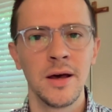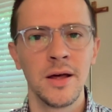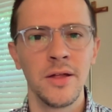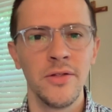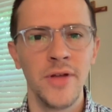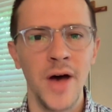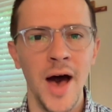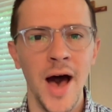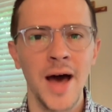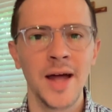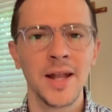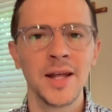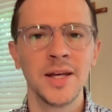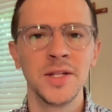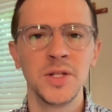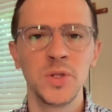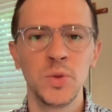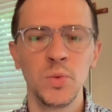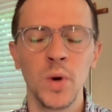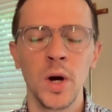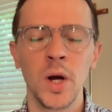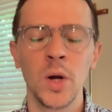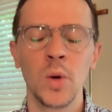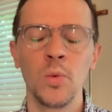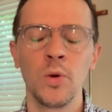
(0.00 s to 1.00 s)
That is
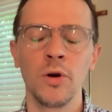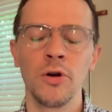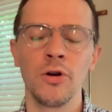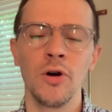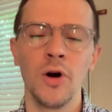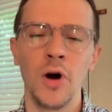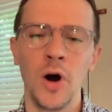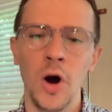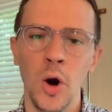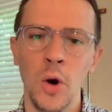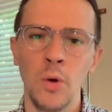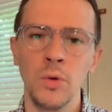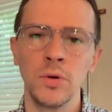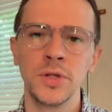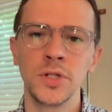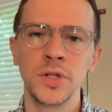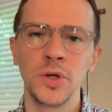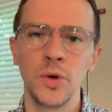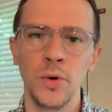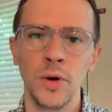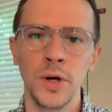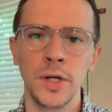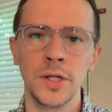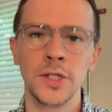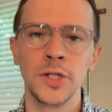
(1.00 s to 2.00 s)
what we're always
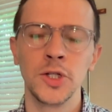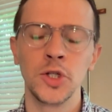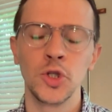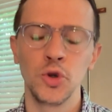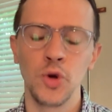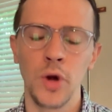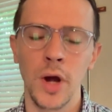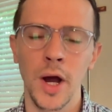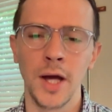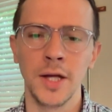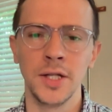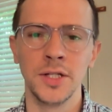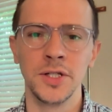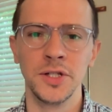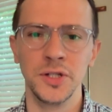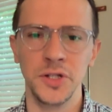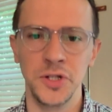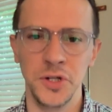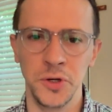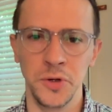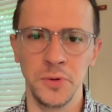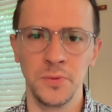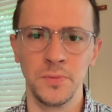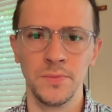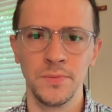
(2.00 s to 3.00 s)
going to try to
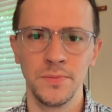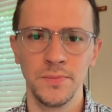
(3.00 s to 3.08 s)
do.